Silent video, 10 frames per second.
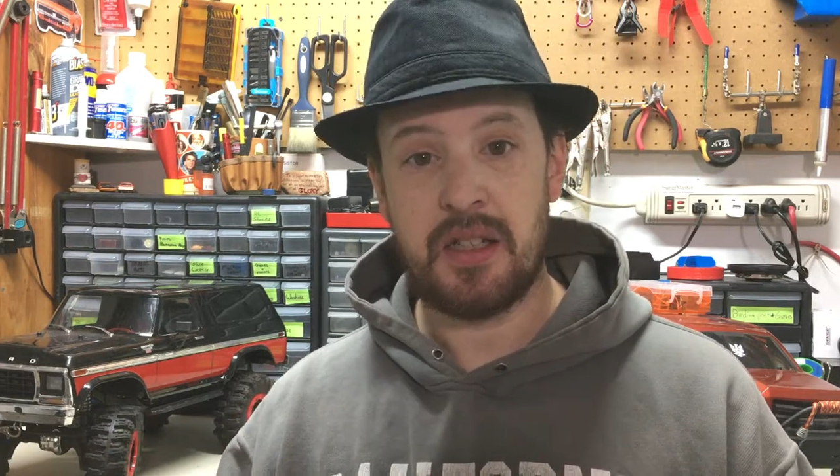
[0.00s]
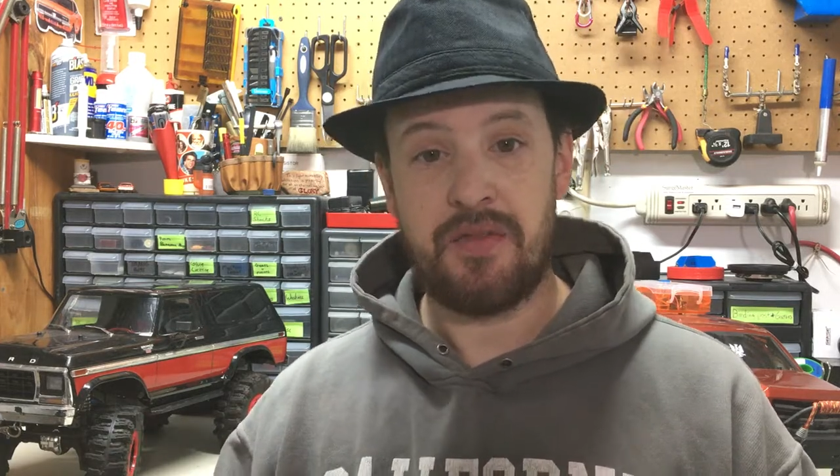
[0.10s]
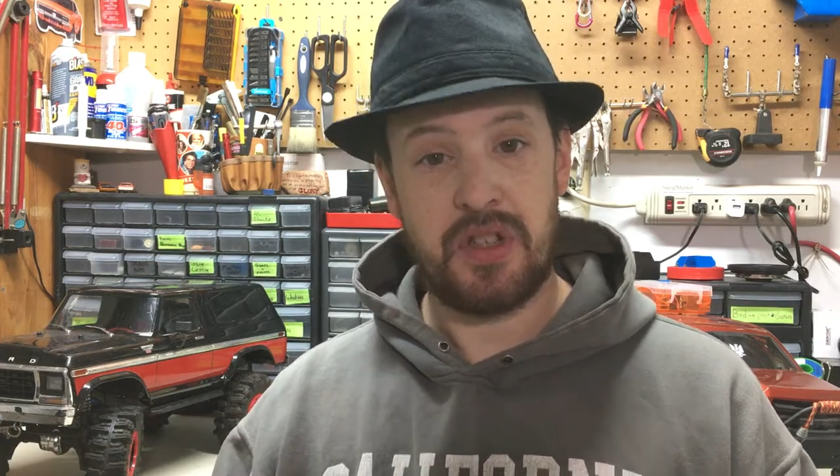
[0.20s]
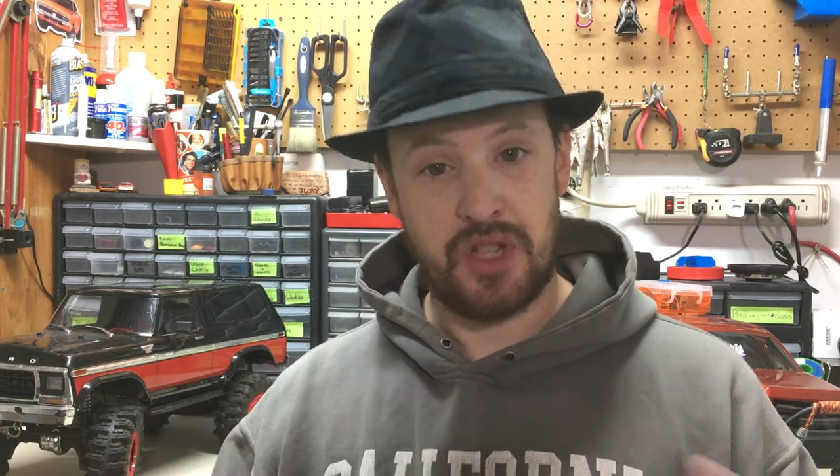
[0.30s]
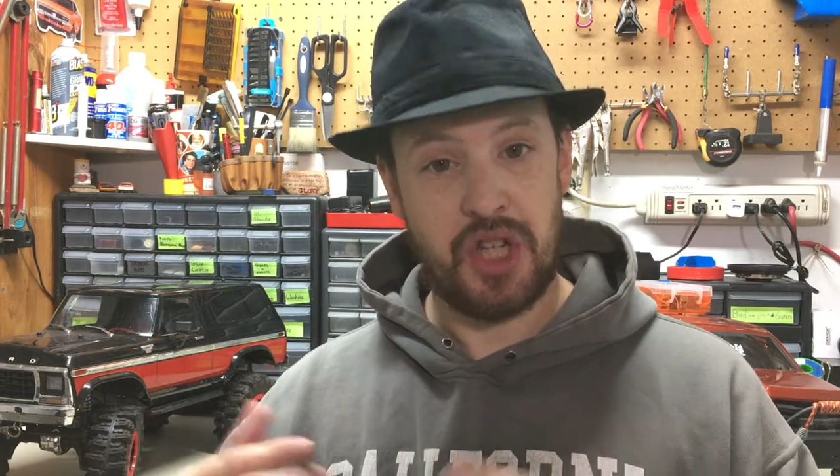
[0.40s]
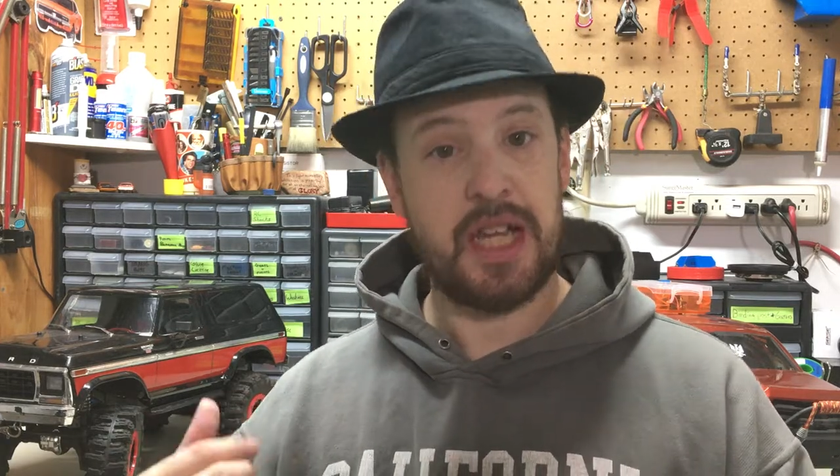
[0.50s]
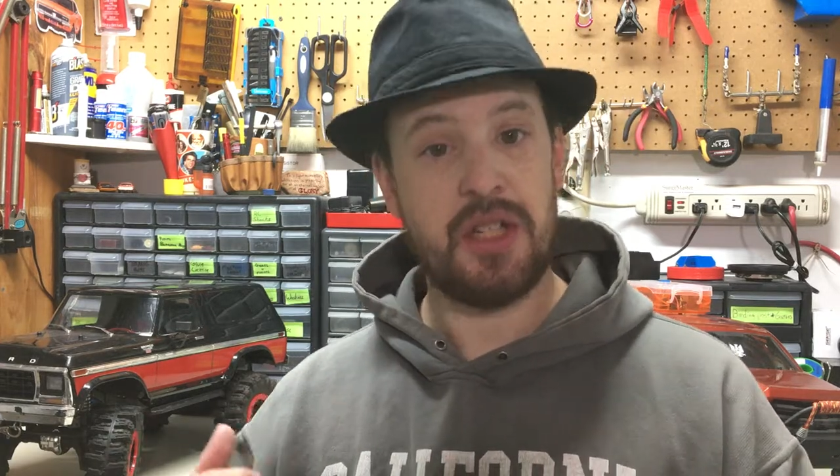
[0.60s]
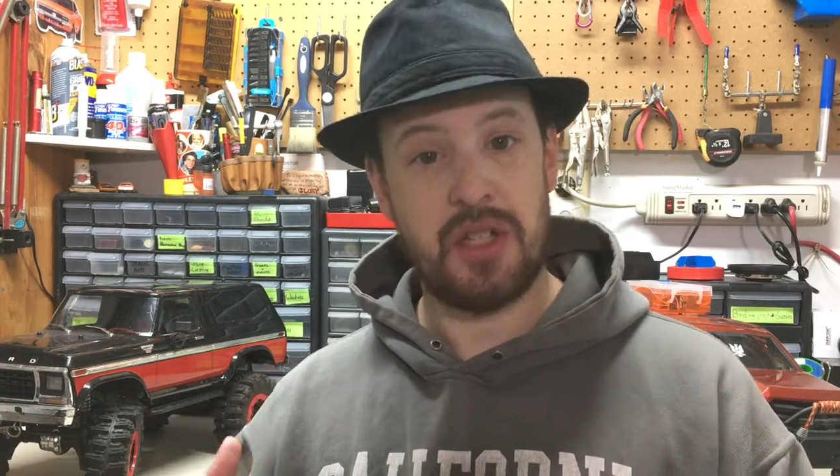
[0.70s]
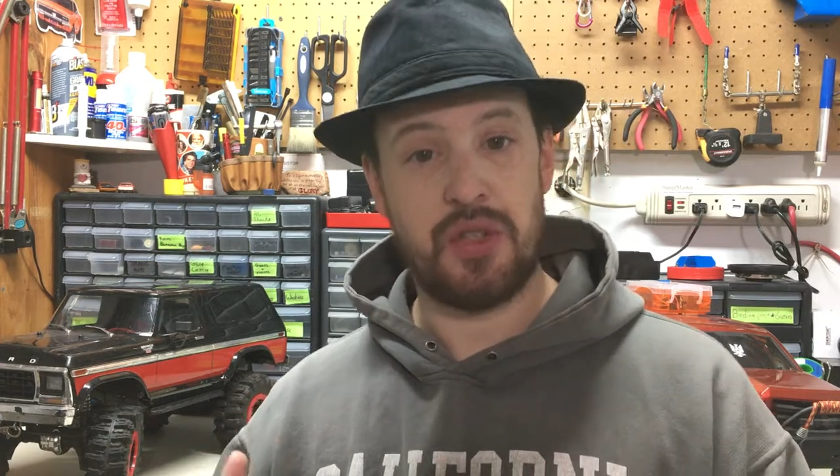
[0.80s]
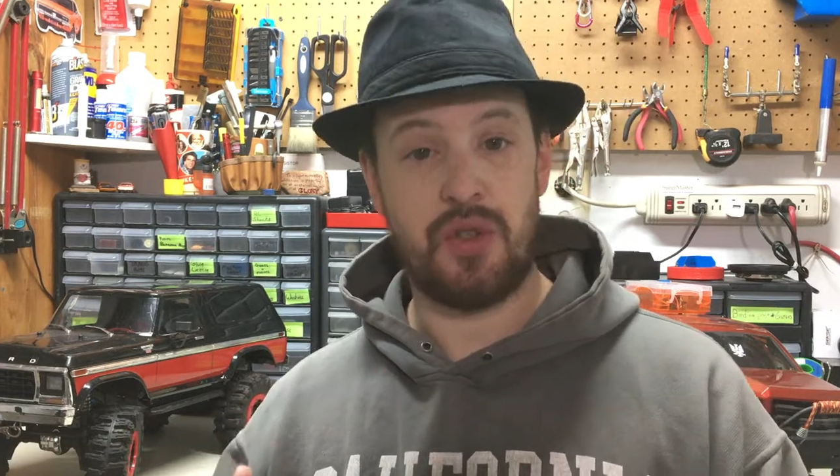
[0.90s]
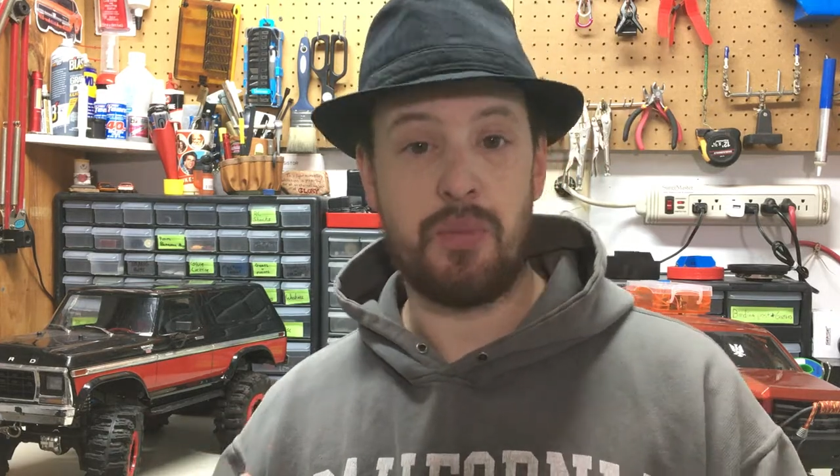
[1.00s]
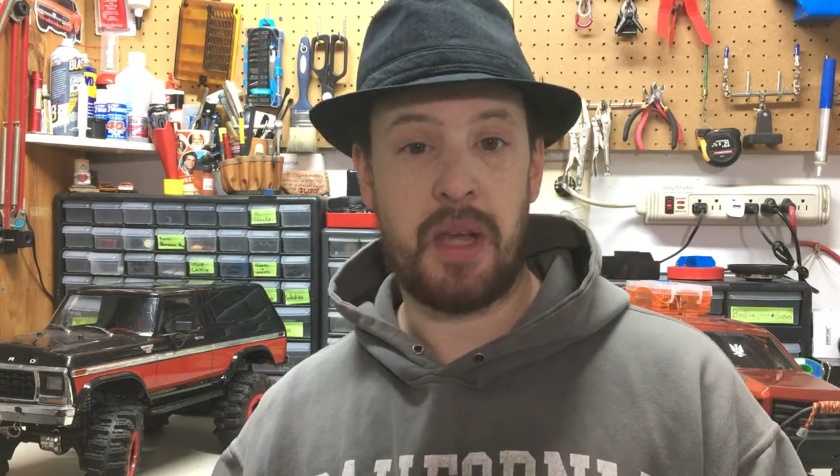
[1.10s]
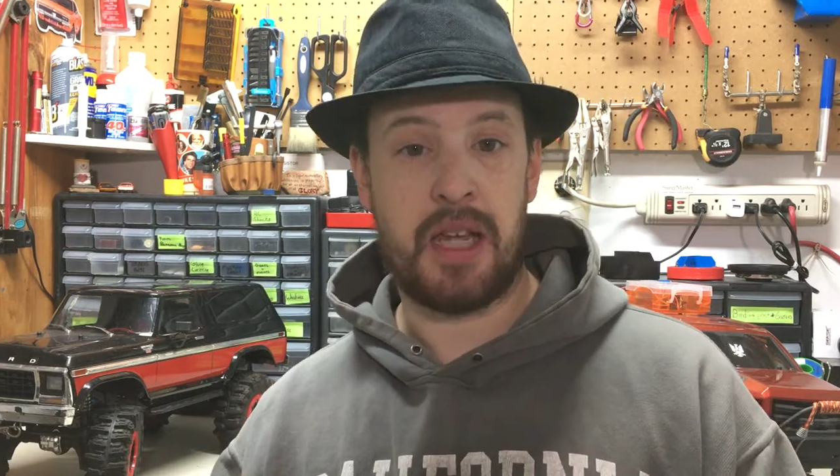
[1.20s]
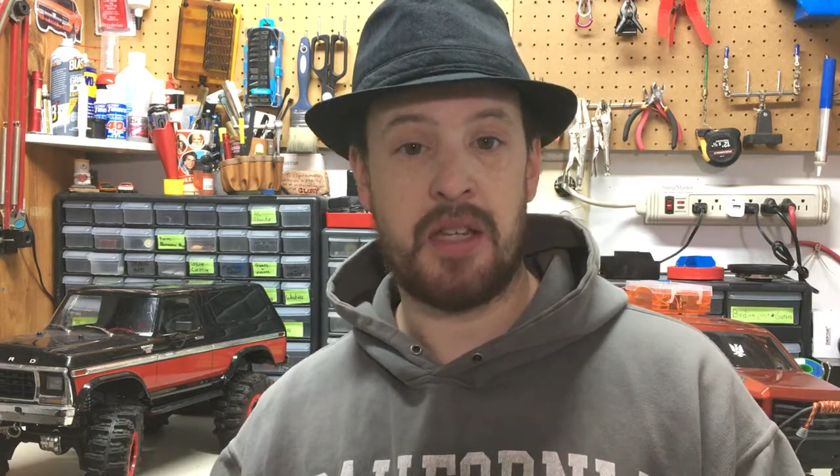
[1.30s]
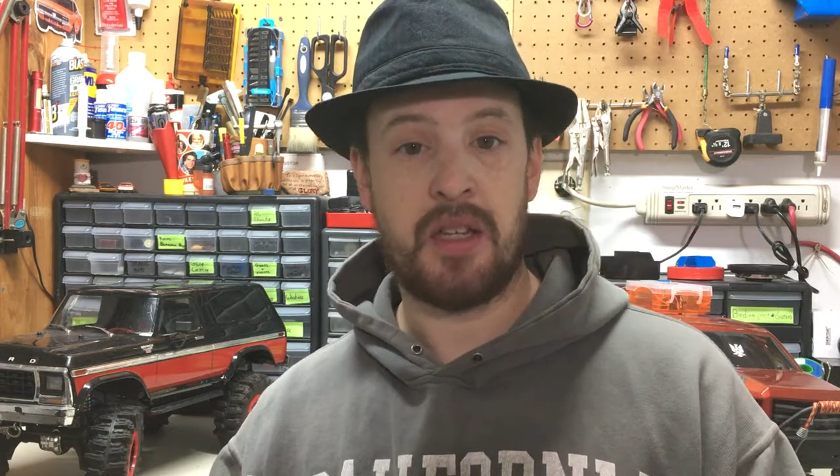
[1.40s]
if the changes you
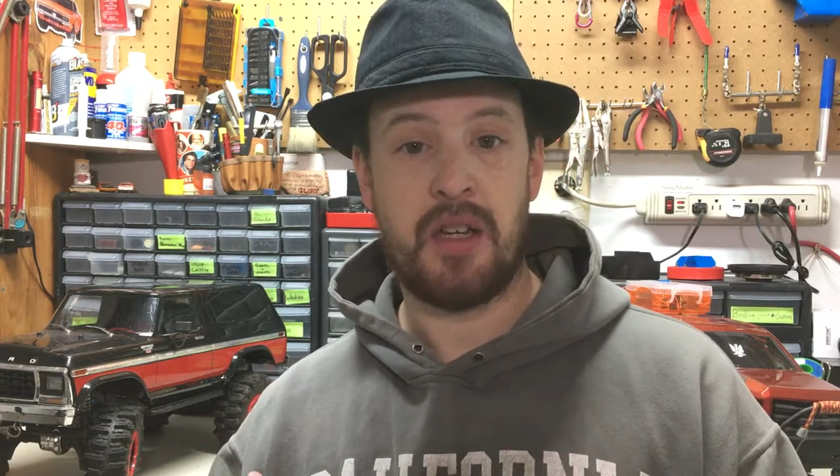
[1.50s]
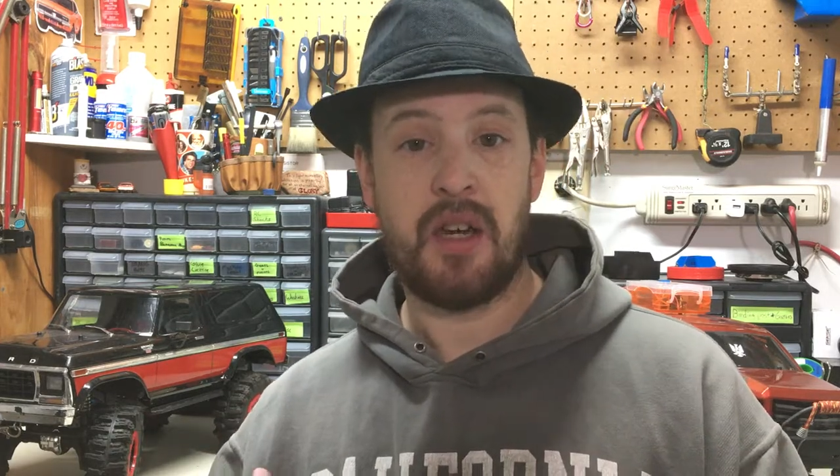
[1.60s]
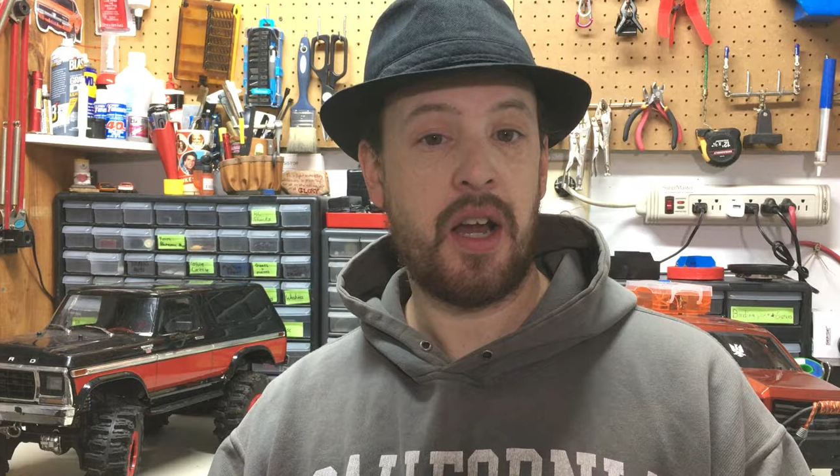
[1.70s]
made